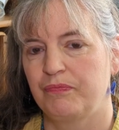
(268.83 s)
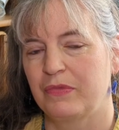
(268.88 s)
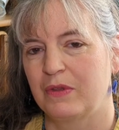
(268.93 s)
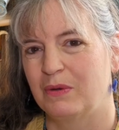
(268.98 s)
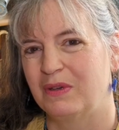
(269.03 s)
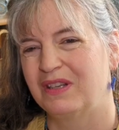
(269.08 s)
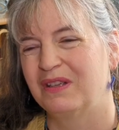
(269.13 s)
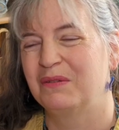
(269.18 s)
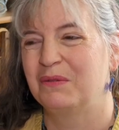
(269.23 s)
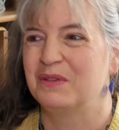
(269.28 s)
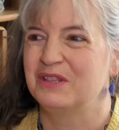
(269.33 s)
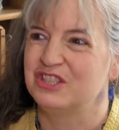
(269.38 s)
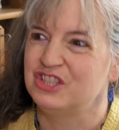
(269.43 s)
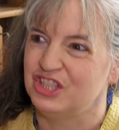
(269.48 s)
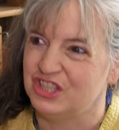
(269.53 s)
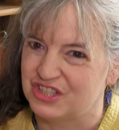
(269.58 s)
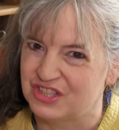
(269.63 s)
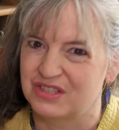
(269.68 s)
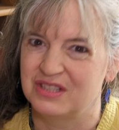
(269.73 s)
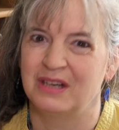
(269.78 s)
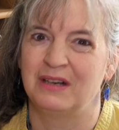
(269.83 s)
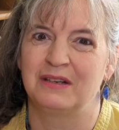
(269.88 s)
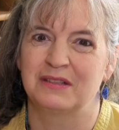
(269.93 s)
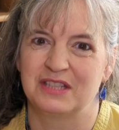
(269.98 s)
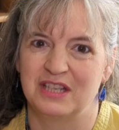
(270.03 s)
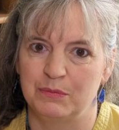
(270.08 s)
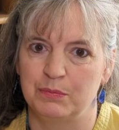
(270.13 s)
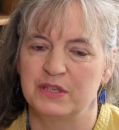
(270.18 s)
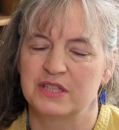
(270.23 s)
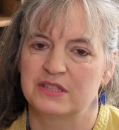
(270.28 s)
I don't know whether she
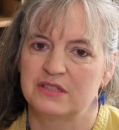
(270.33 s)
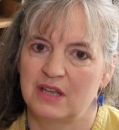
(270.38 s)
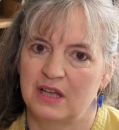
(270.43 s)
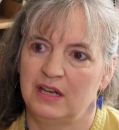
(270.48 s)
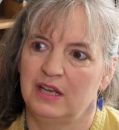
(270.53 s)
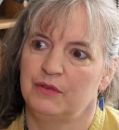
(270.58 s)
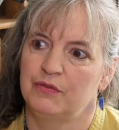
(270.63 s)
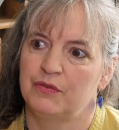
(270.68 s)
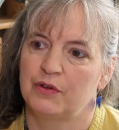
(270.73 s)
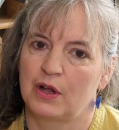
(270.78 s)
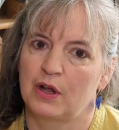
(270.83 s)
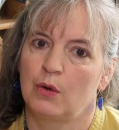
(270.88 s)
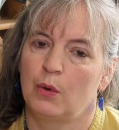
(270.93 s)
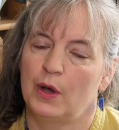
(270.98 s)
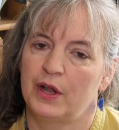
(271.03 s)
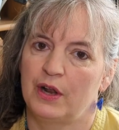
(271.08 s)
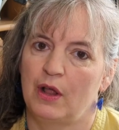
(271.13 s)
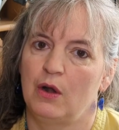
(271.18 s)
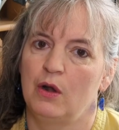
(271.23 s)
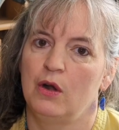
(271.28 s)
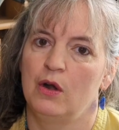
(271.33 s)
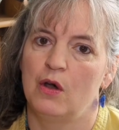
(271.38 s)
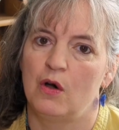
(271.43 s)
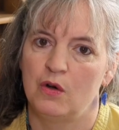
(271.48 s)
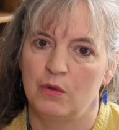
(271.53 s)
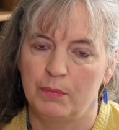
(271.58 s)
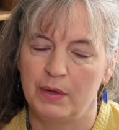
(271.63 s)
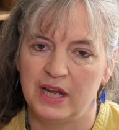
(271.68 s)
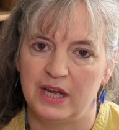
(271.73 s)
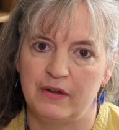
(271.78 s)
started, but certainly for quite a
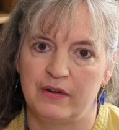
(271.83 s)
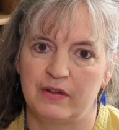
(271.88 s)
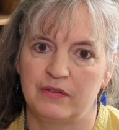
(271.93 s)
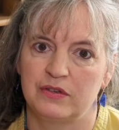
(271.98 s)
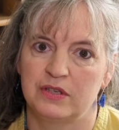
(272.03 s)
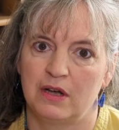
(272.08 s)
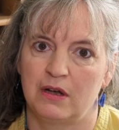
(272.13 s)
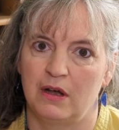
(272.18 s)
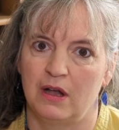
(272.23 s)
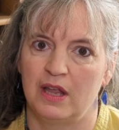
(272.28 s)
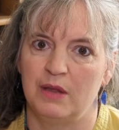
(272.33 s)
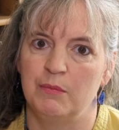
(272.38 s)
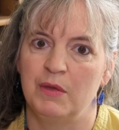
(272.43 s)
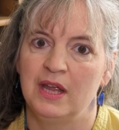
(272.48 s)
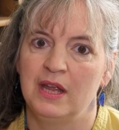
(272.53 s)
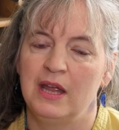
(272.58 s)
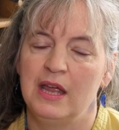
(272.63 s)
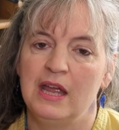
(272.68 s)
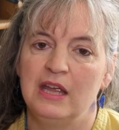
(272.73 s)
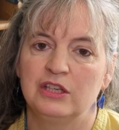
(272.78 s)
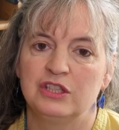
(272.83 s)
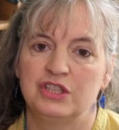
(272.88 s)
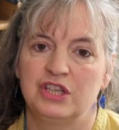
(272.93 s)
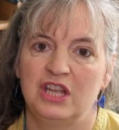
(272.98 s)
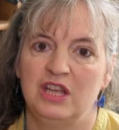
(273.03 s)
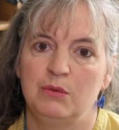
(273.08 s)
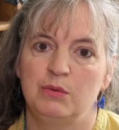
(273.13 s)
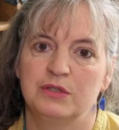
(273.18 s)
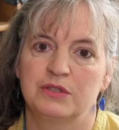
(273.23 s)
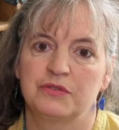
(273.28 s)
long period of time,
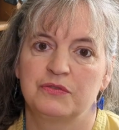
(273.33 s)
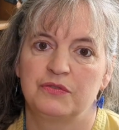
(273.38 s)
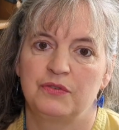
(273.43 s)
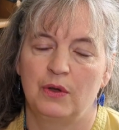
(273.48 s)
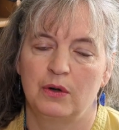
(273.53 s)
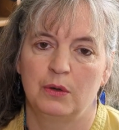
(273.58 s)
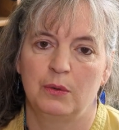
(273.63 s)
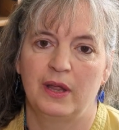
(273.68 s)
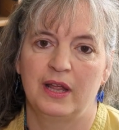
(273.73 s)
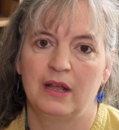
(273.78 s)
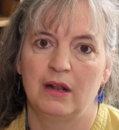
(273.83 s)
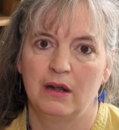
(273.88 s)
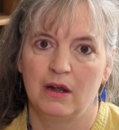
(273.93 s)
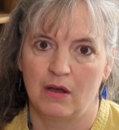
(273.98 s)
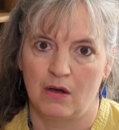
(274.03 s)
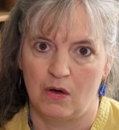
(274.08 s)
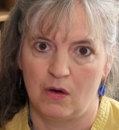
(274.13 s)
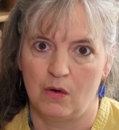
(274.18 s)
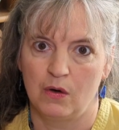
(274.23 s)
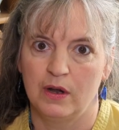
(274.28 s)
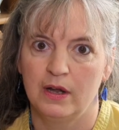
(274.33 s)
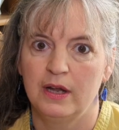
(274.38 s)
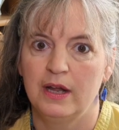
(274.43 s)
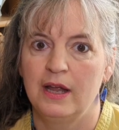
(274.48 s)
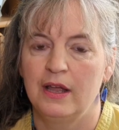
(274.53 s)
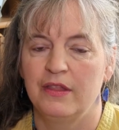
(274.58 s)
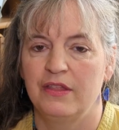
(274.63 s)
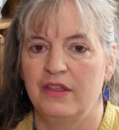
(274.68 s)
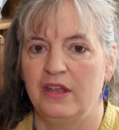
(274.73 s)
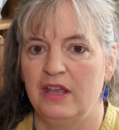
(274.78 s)
she was following along
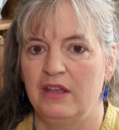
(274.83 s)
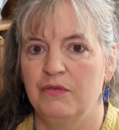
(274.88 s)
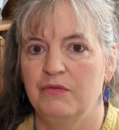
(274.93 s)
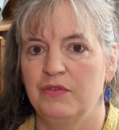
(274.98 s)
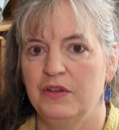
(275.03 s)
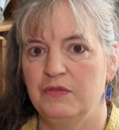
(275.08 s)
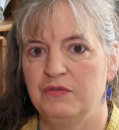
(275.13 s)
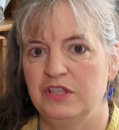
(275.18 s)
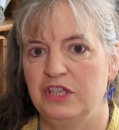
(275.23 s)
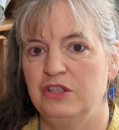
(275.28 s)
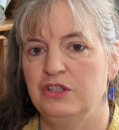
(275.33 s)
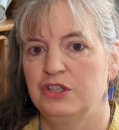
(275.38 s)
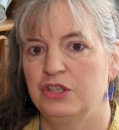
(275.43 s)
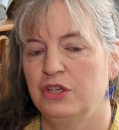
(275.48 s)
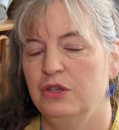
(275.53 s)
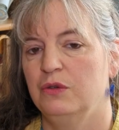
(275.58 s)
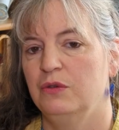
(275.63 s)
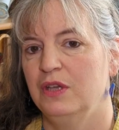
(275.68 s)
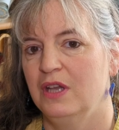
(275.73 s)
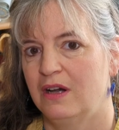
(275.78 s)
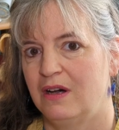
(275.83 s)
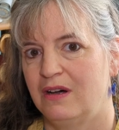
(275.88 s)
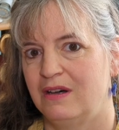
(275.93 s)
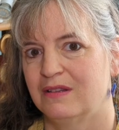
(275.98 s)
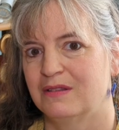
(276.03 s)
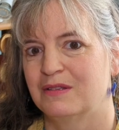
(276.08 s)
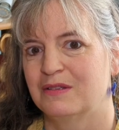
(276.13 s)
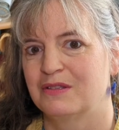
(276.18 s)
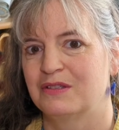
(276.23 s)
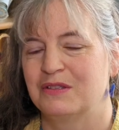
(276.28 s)
the 52
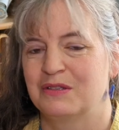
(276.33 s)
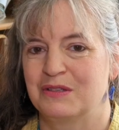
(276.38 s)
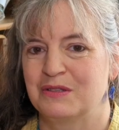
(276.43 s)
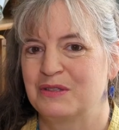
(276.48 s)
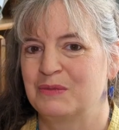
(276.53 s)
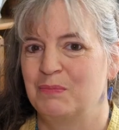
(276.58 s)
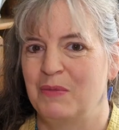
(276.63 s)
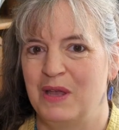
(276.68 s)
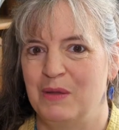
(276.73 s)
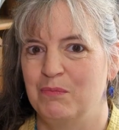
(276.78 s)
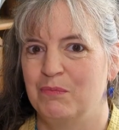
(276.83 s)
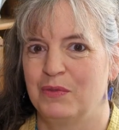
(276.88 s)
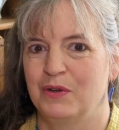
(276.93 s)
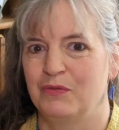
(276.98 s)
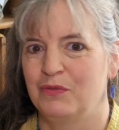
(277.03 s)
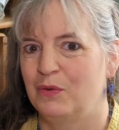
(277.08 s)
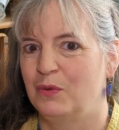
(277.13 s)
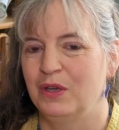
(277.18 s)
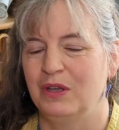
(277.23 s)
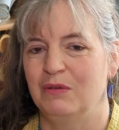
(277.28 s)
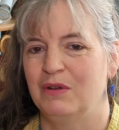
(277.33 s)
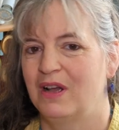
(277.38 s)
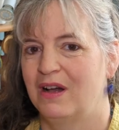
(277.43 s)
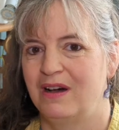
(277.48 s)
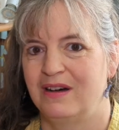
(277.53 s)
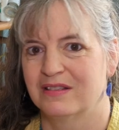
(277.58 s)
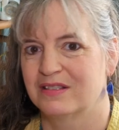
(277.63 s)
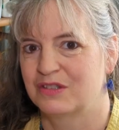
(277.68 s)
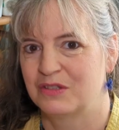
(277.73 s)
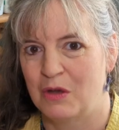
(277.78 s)
Yarns to Spin Before You
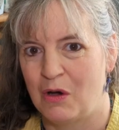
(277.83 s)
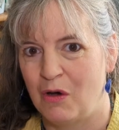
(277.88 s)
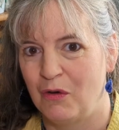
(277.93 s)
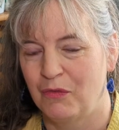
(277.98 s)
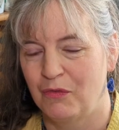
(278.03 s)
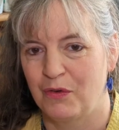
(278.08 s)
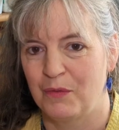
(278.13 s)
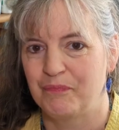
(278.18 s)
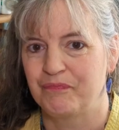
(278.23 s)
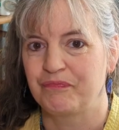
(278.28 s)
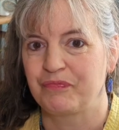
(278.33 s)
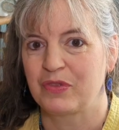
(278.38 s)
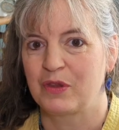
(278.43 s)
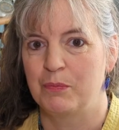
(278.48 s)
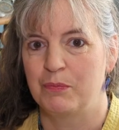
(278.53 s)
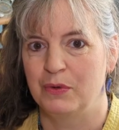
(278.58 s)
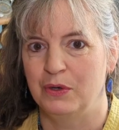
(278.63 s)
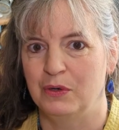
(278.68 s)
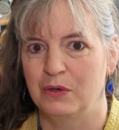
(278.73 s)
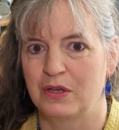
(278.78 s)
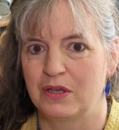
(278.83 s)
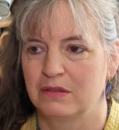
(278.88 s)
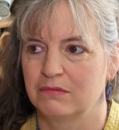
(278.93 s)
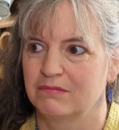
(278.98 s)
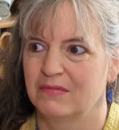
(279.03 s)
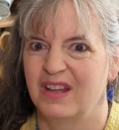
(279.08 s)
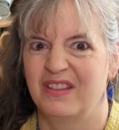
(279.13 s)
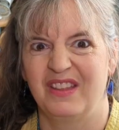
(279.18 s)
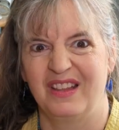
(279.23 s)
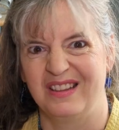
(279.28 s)
Cast Off book.
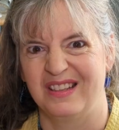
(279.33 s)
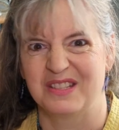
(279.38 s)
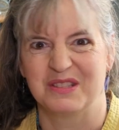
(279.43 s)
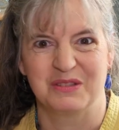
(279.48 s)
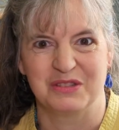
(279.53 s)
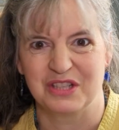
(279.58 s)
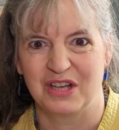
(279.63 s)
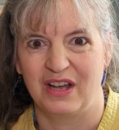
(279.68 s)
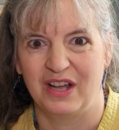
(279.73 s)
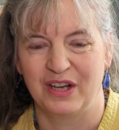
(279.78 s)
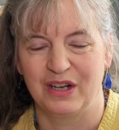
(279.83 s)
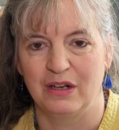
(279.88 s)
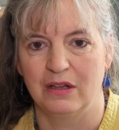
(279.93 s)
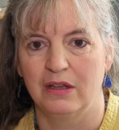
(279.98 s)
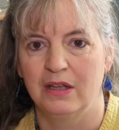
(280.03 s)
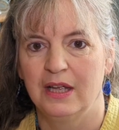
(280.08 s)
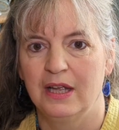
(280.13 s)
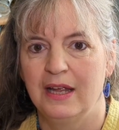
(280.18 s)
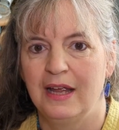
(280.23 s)
I think that's the title,